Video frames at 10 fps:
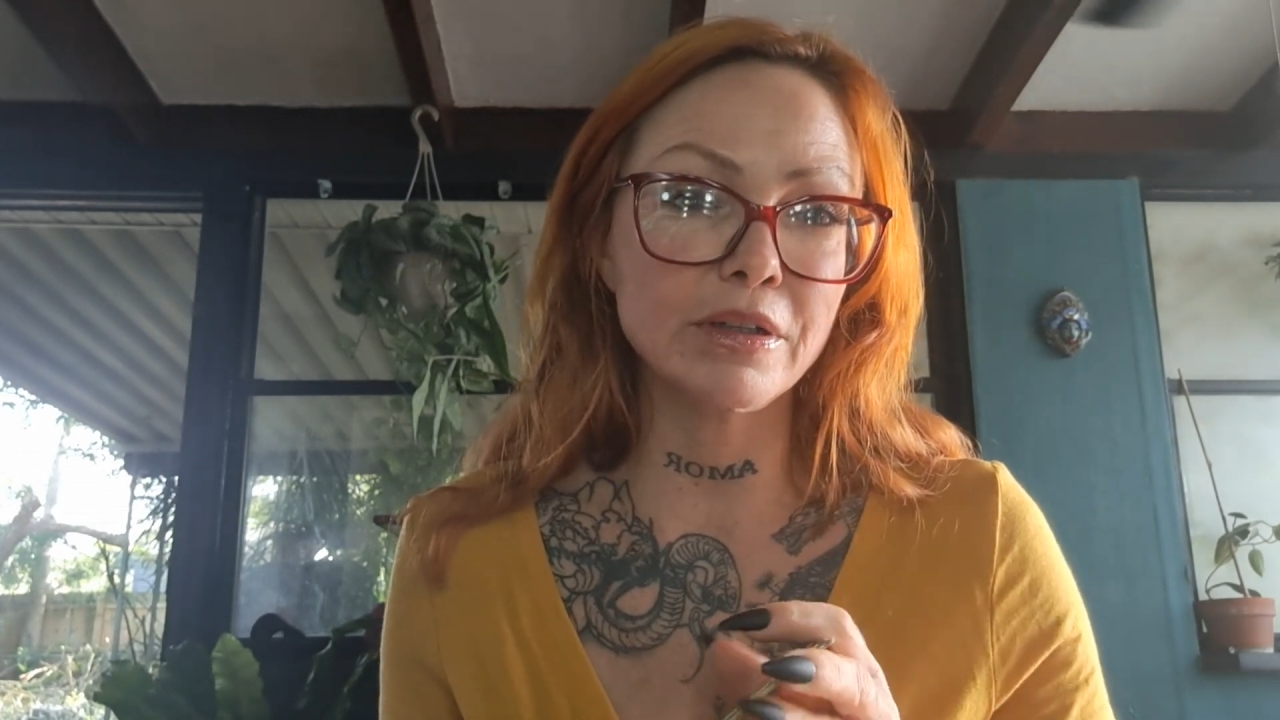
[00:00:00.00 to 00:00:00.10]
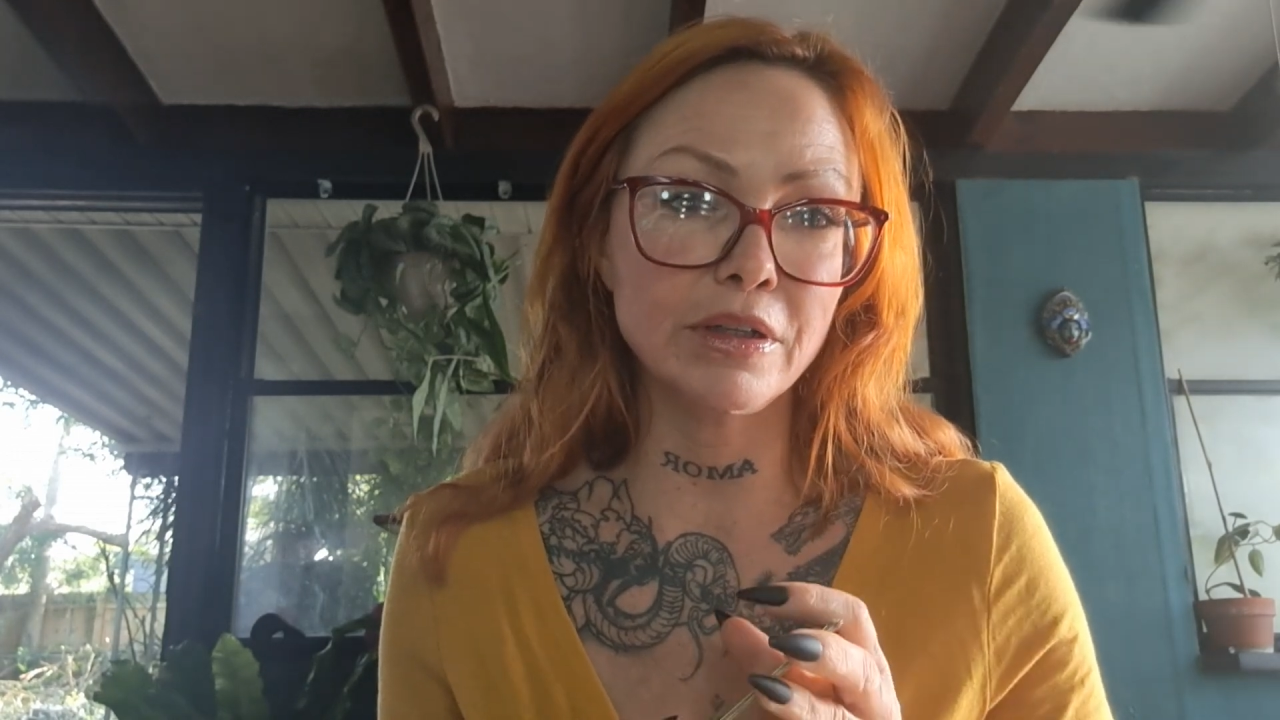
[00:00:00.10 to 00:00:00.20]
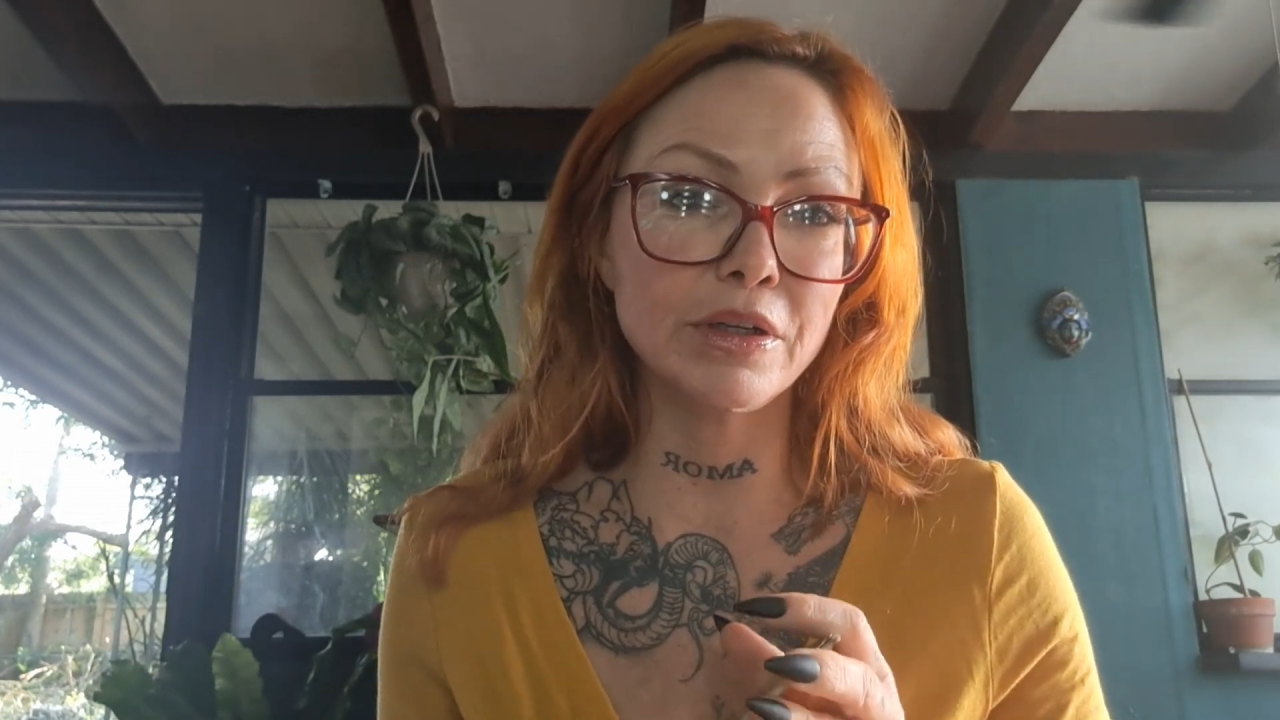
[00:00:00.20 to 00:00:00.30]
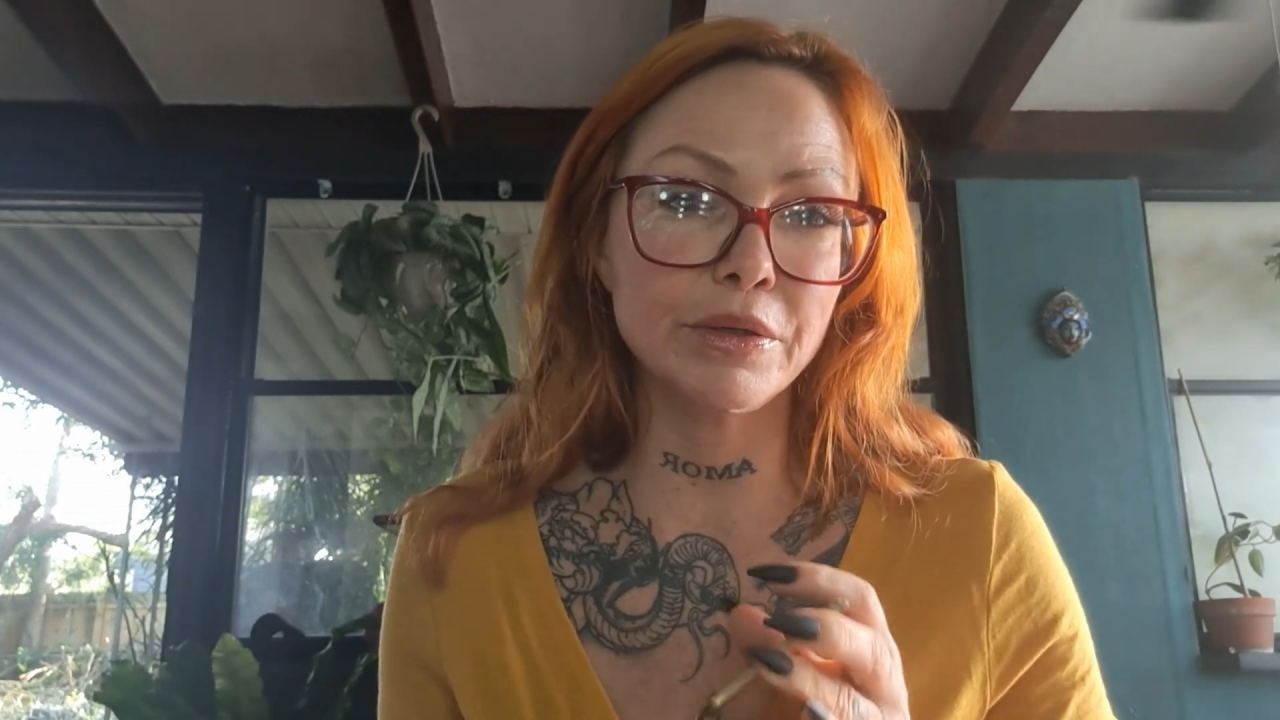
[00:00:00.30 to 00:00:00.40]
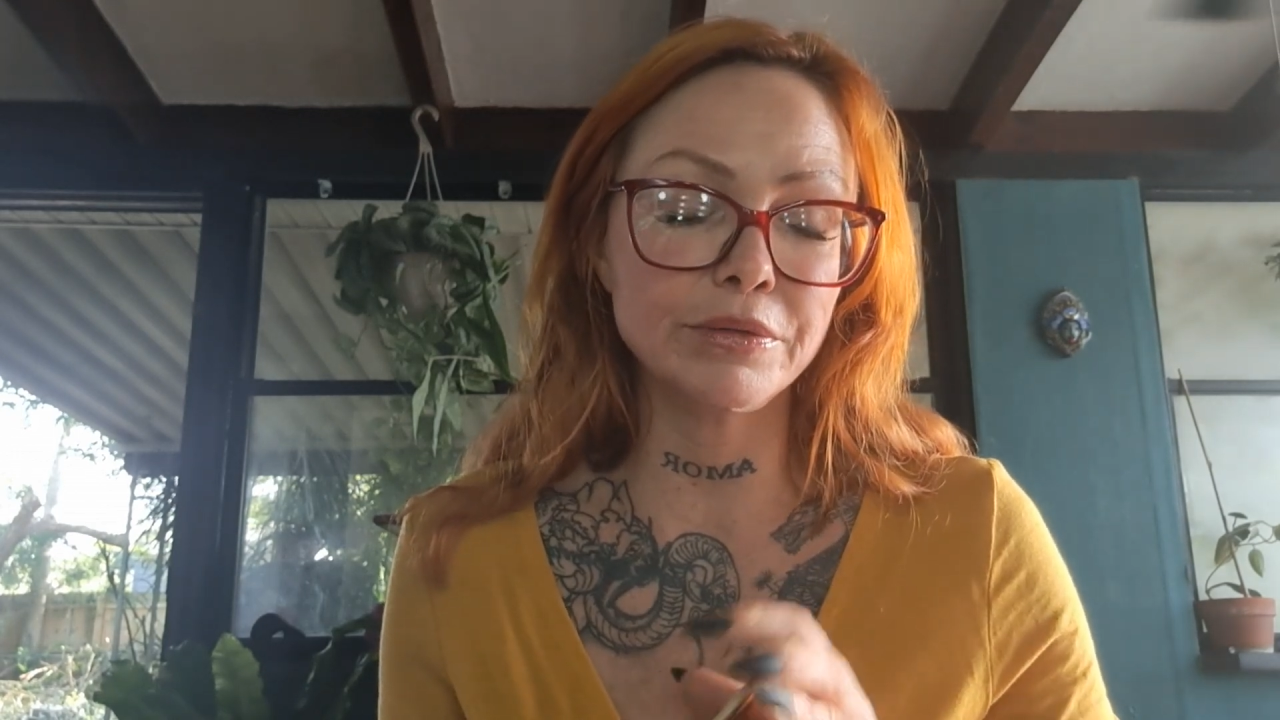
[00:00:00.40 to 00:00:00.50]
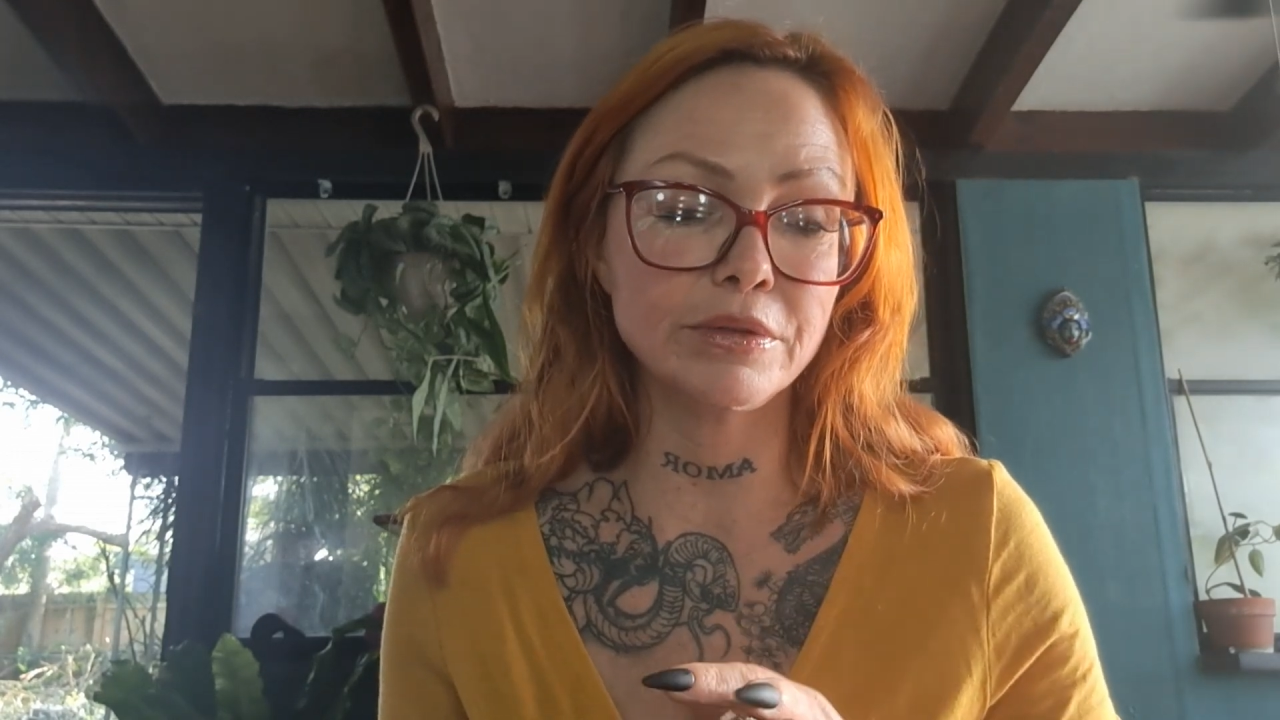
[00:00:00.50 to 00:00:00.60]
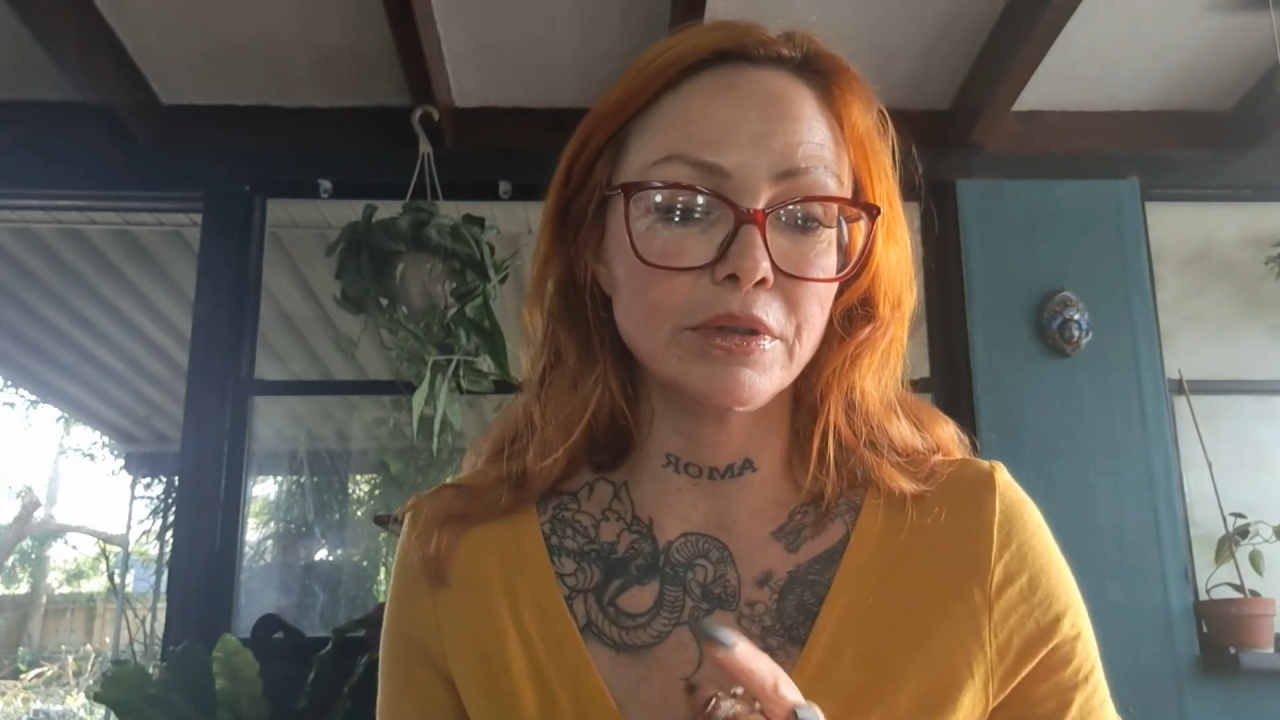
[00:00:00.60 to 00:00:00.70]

you know?